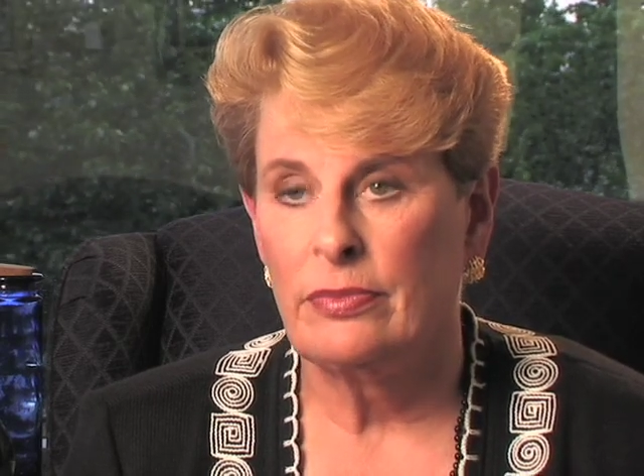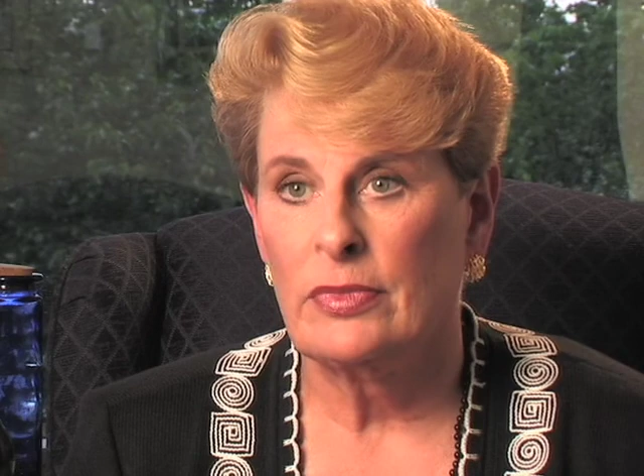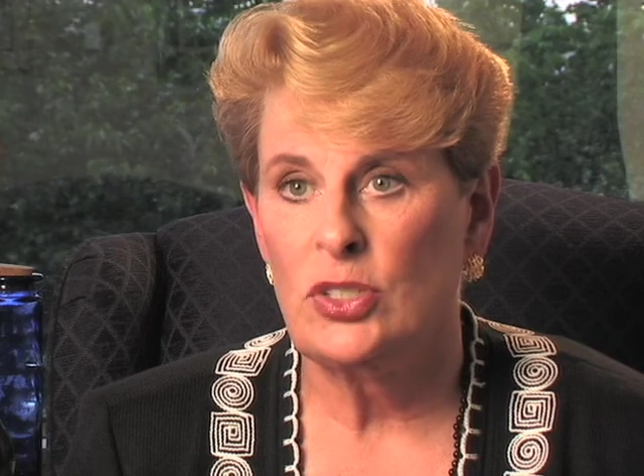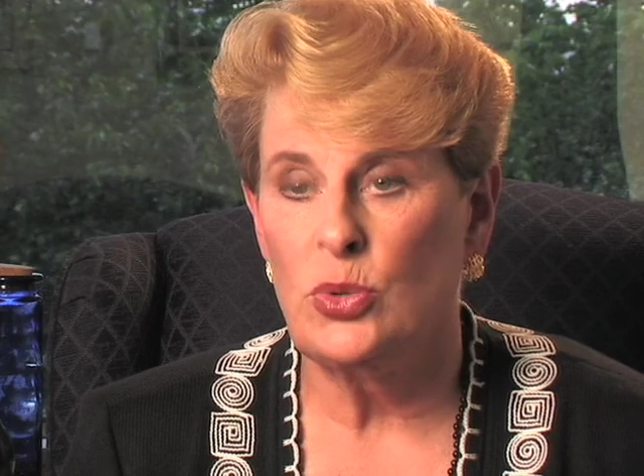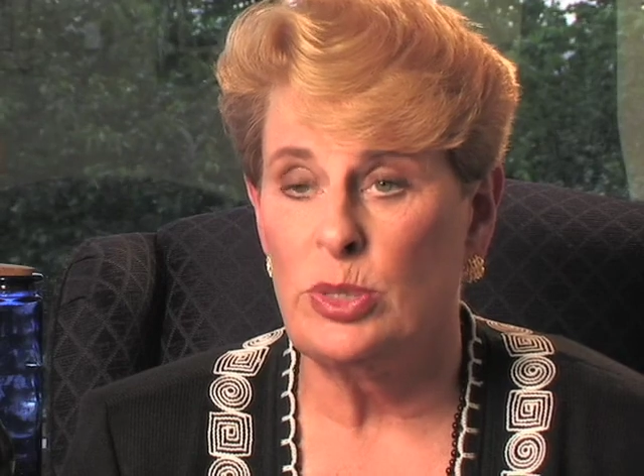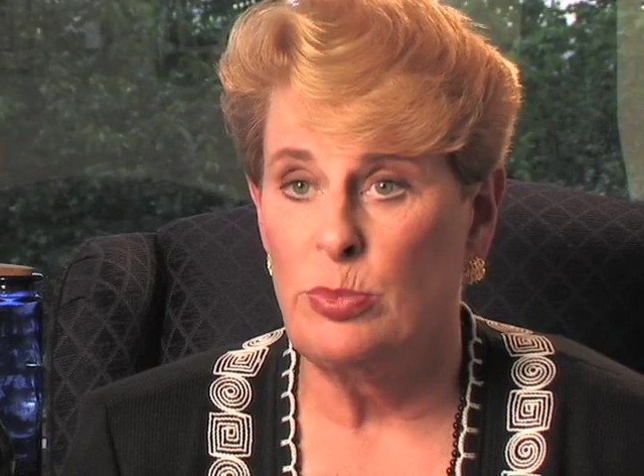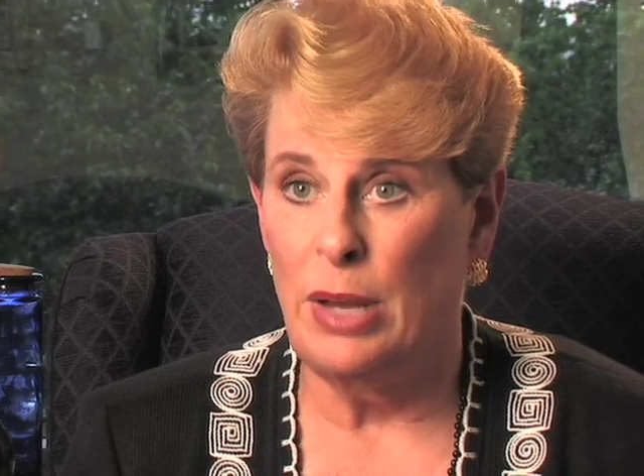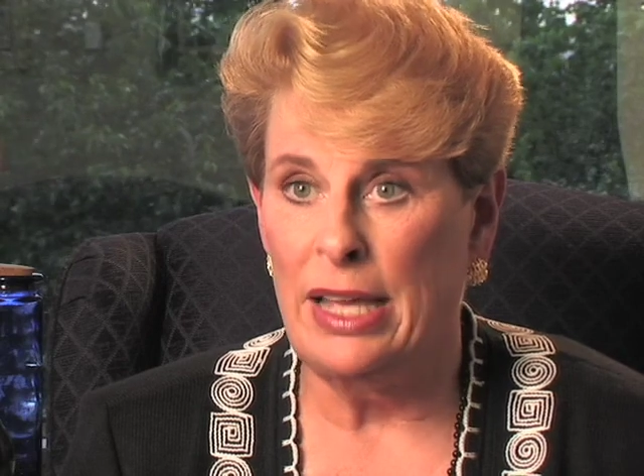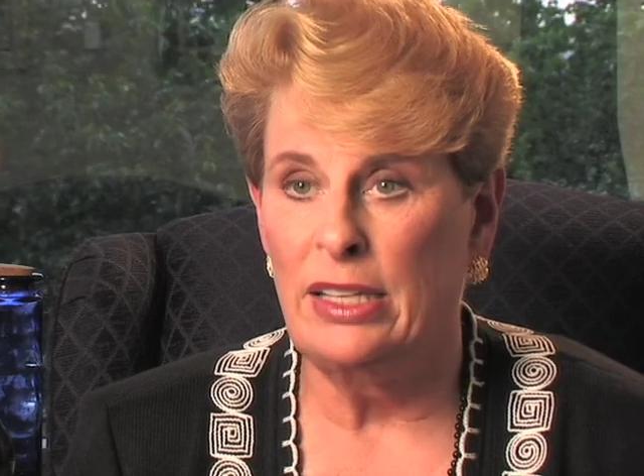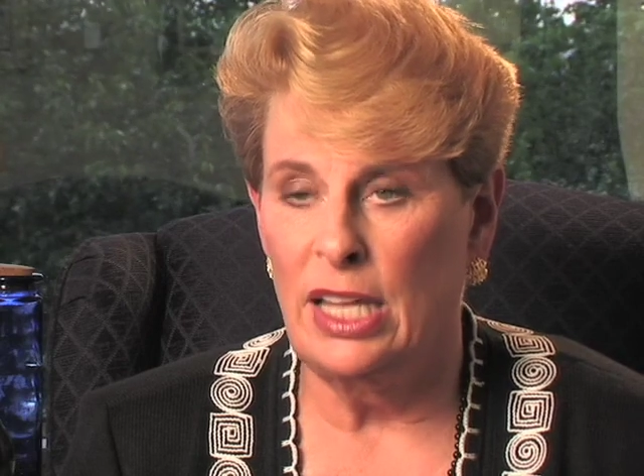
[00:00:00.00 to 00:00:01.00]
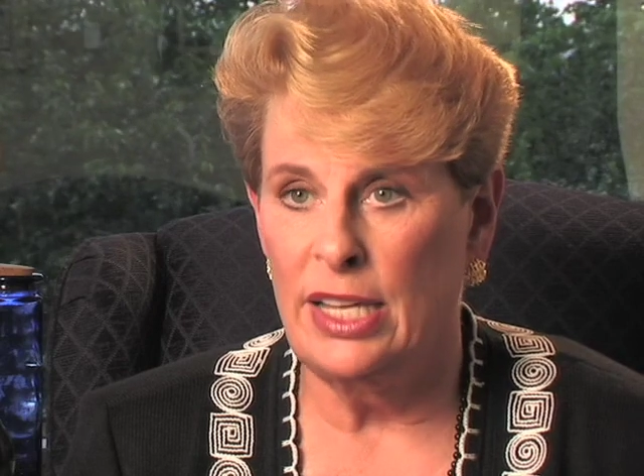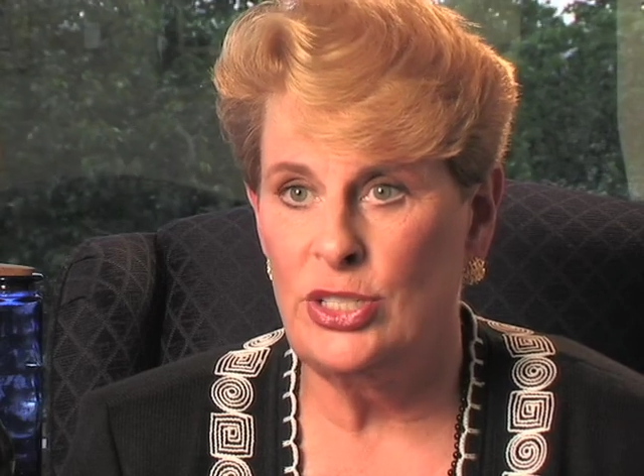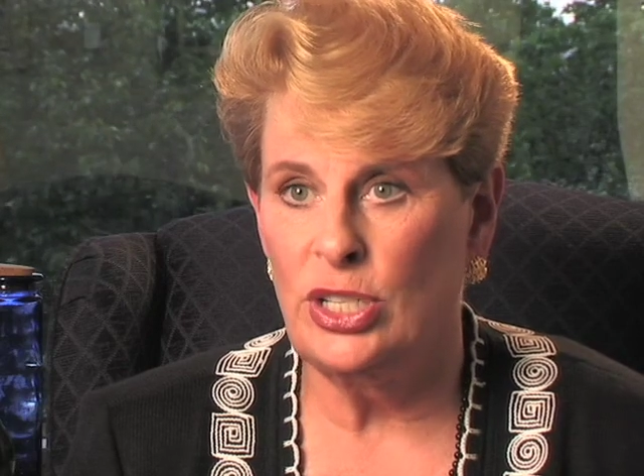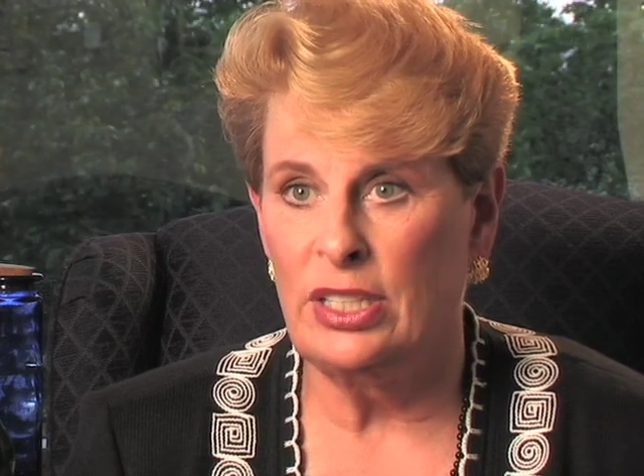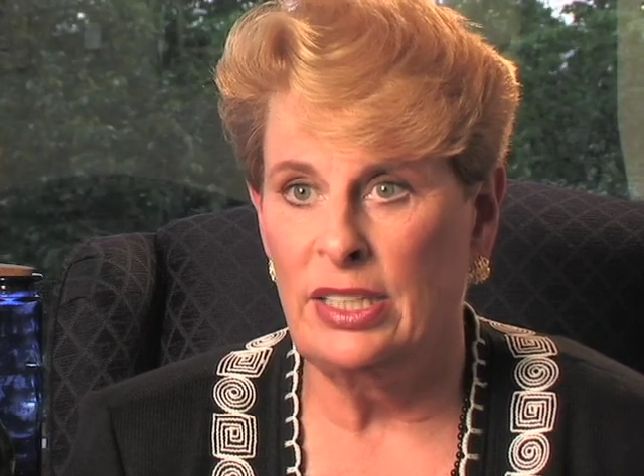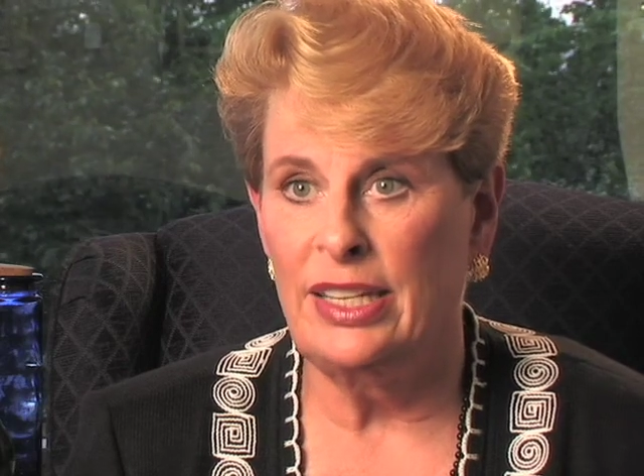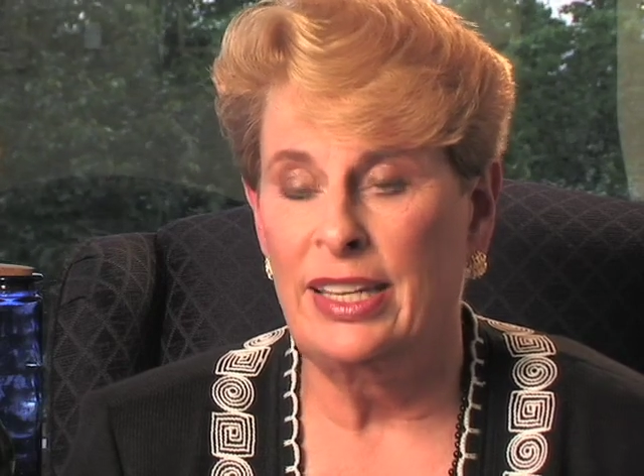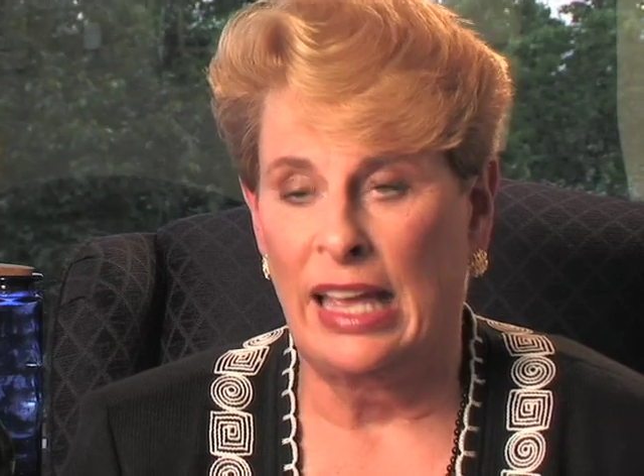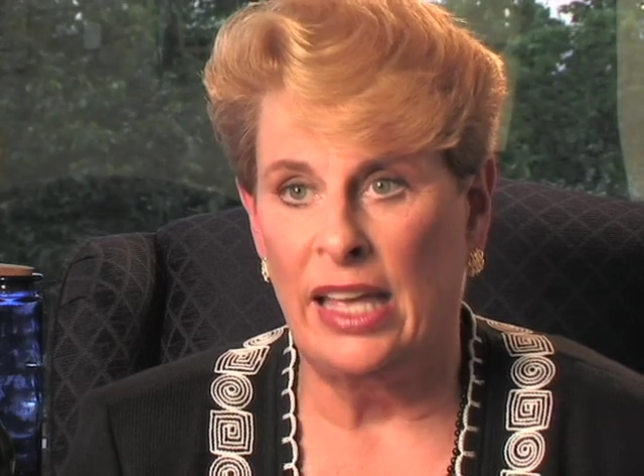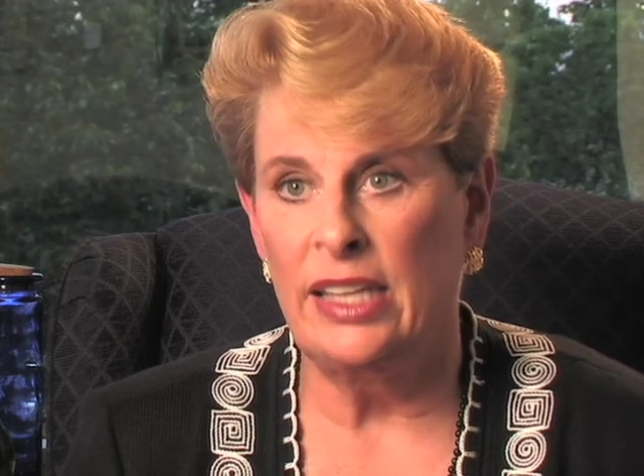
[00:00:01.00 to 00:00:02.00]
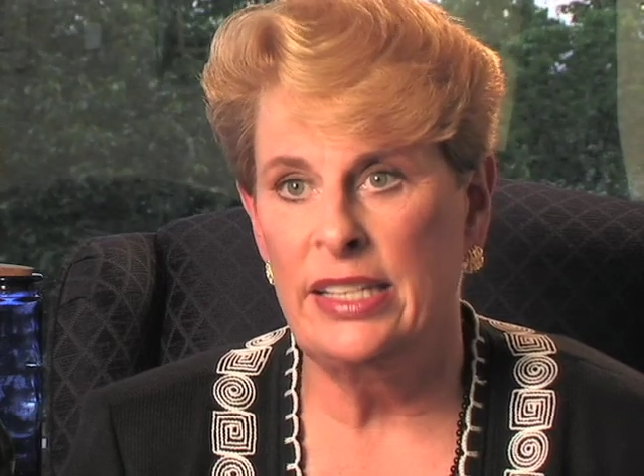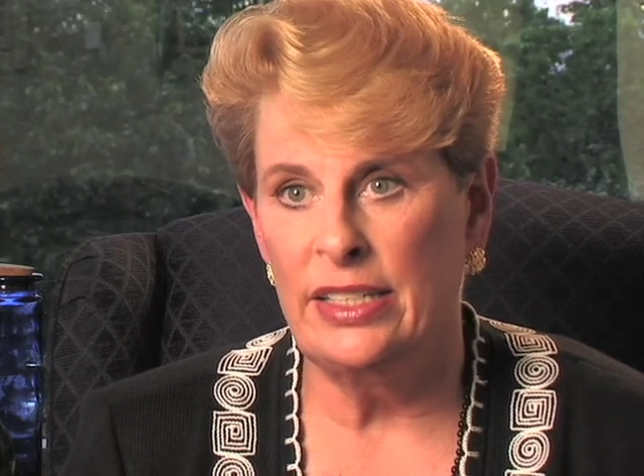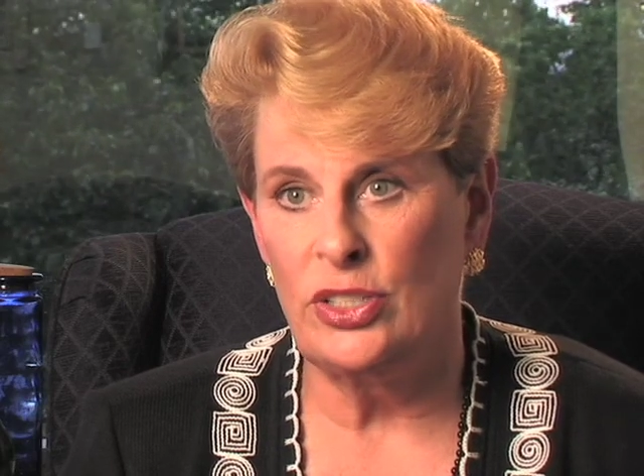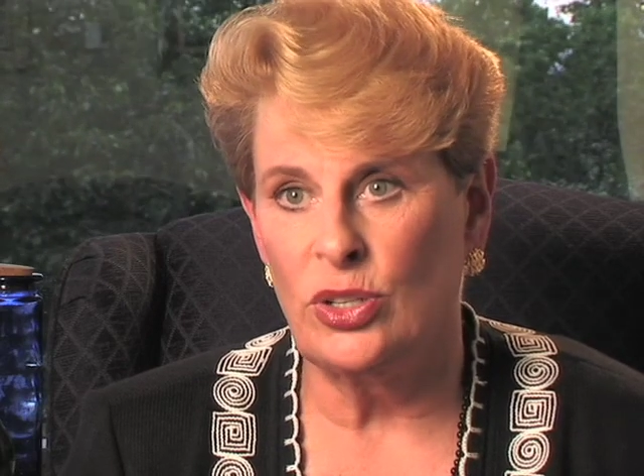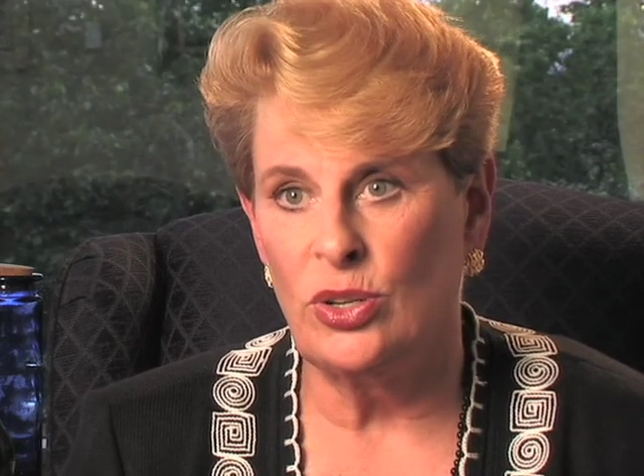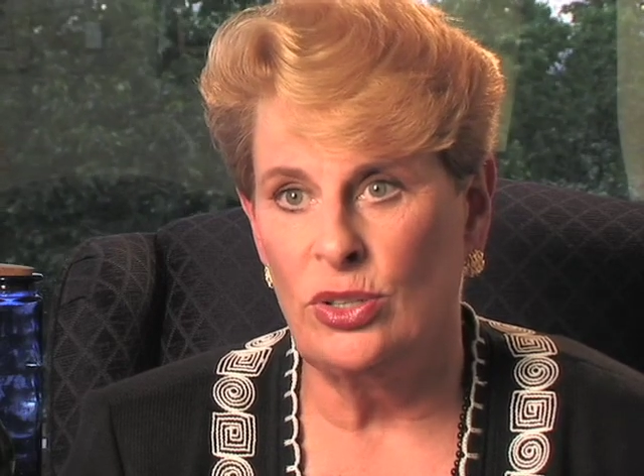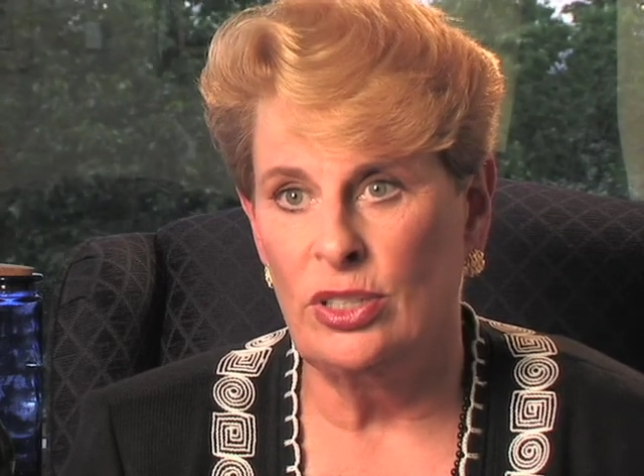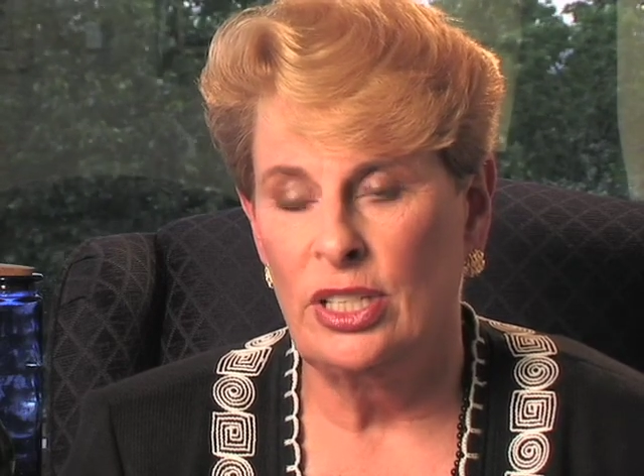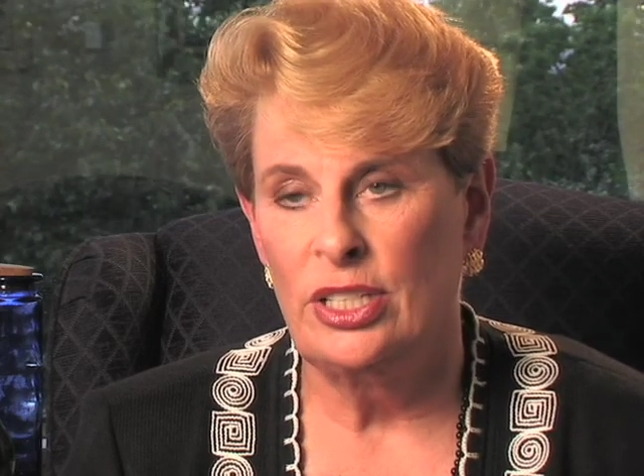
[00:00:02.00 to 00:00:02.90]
So it's biologically identical